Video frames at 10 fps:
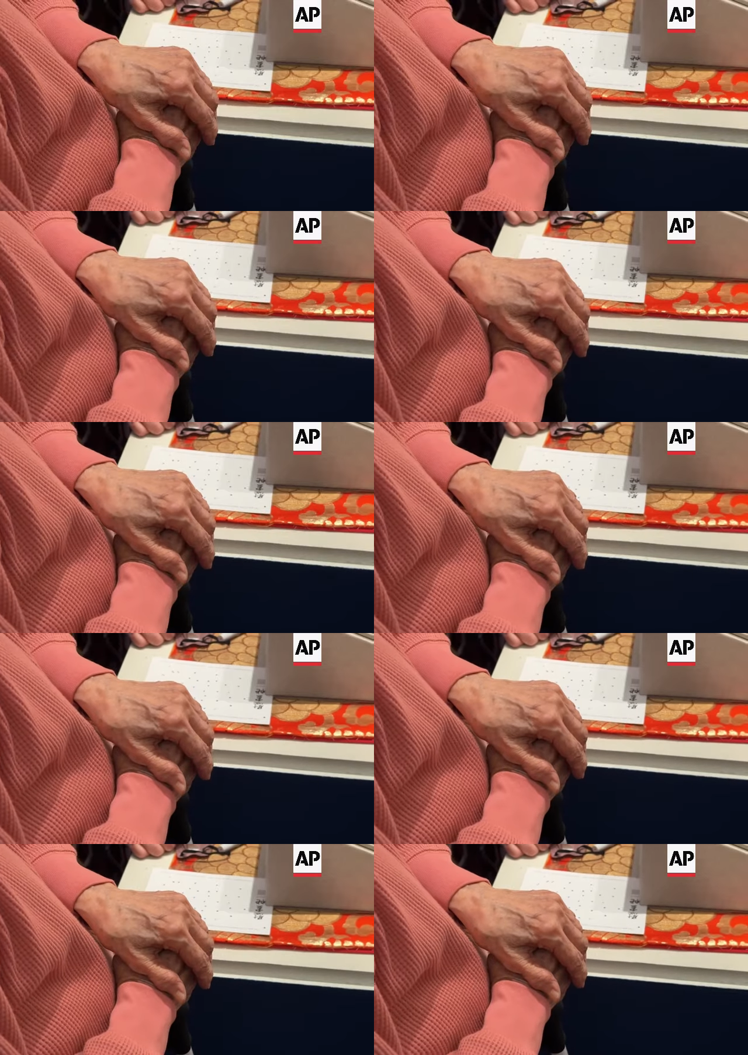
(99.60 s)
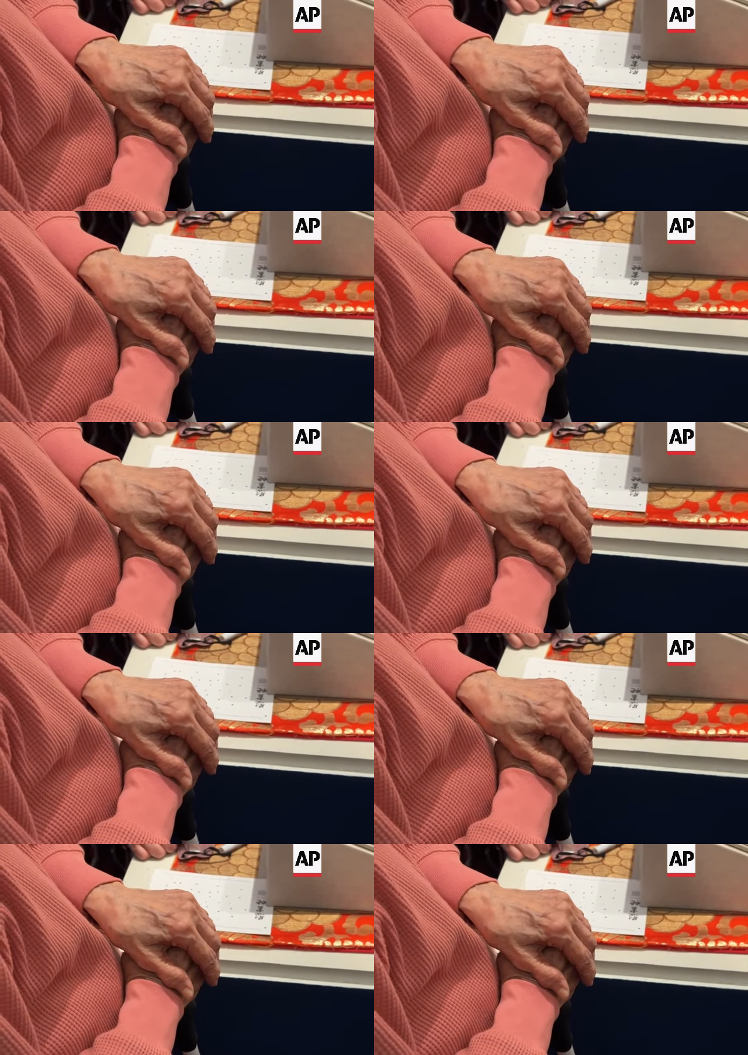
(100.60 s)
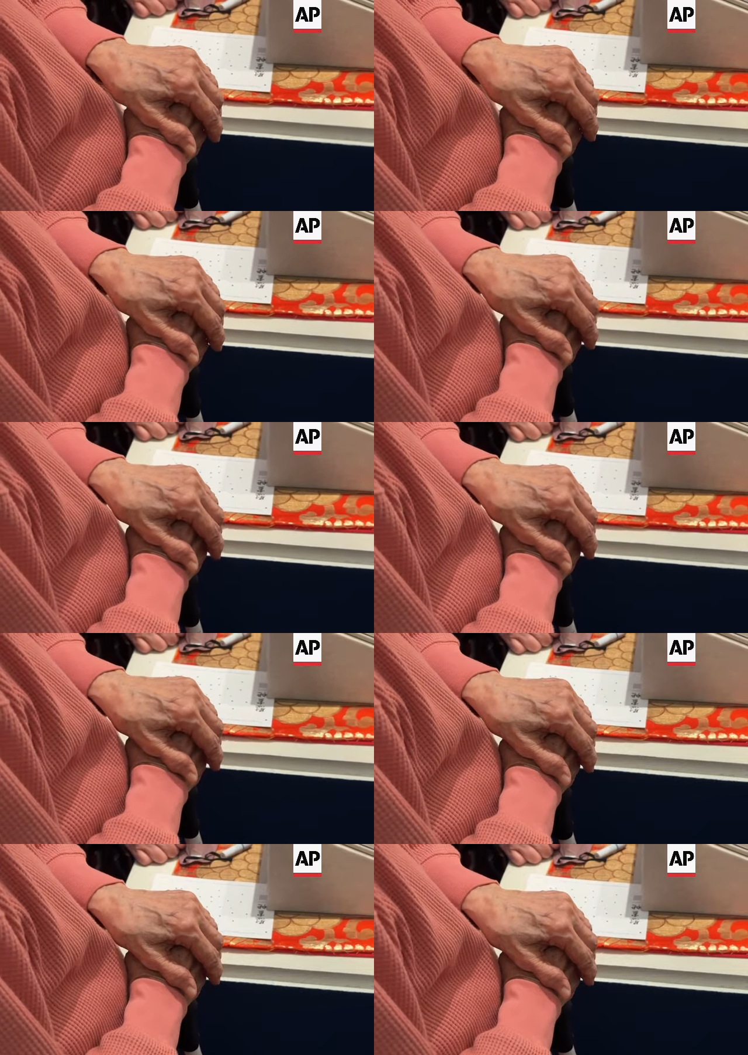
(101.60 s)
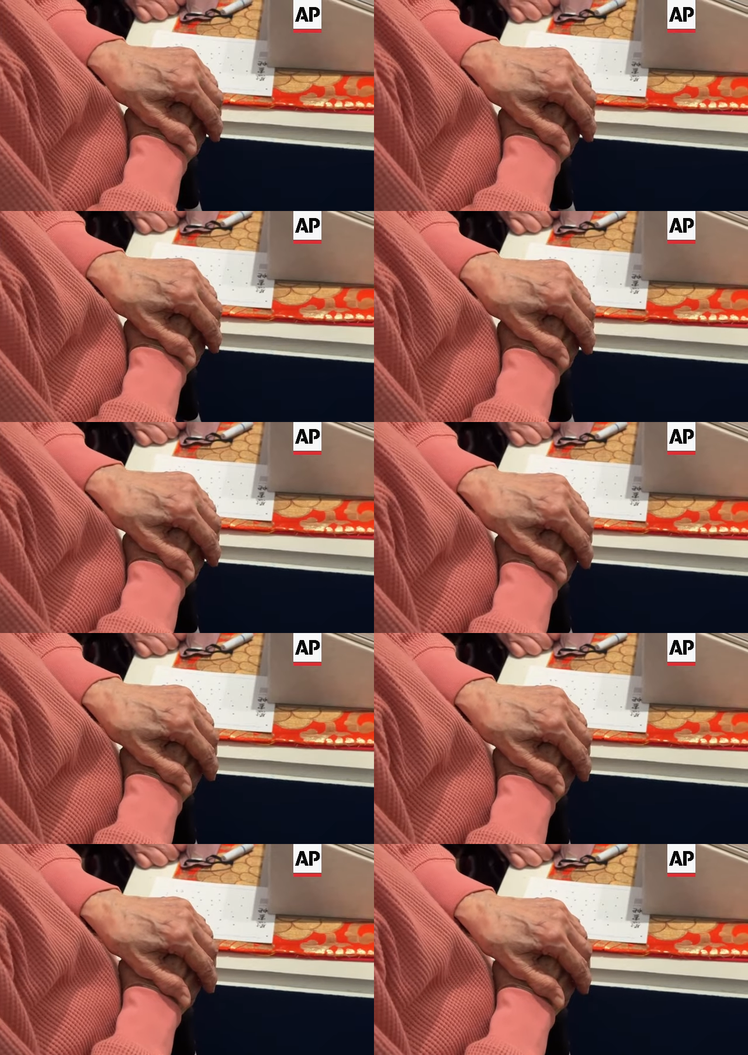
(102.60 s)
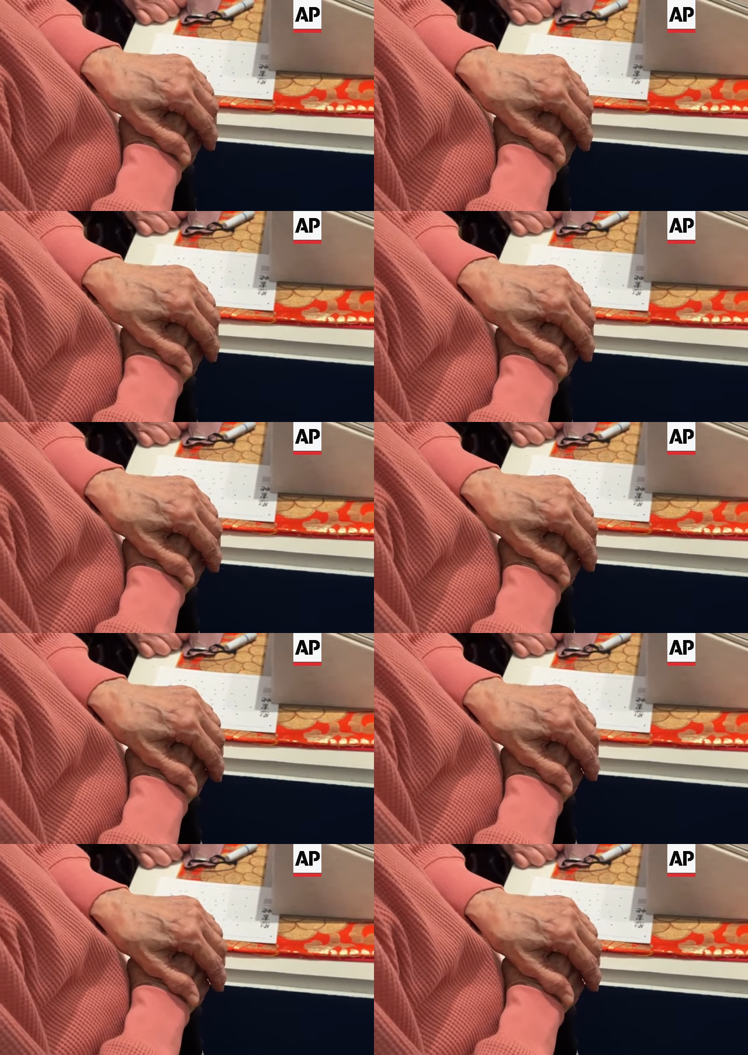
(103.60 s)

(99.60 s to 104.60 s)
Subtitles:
Nobody's mouth can be seen.